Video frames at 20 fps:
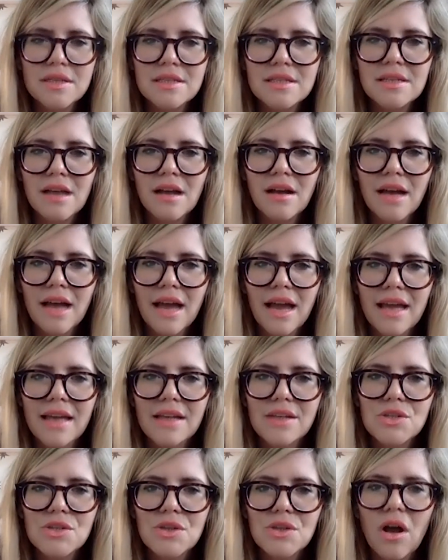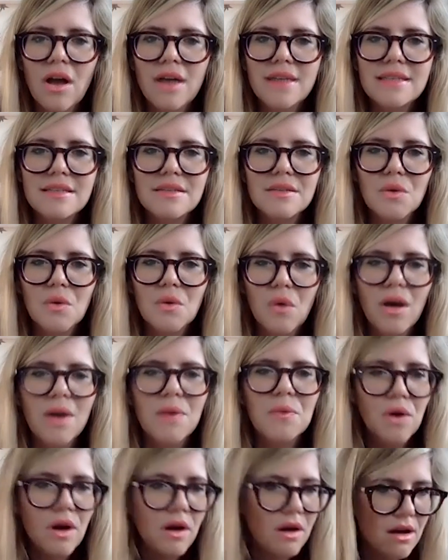a young age that I didn't quite
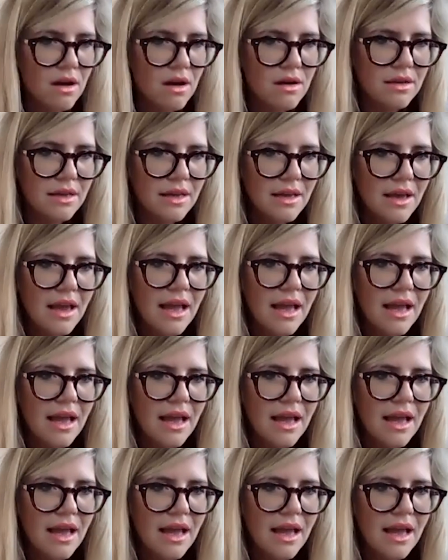work.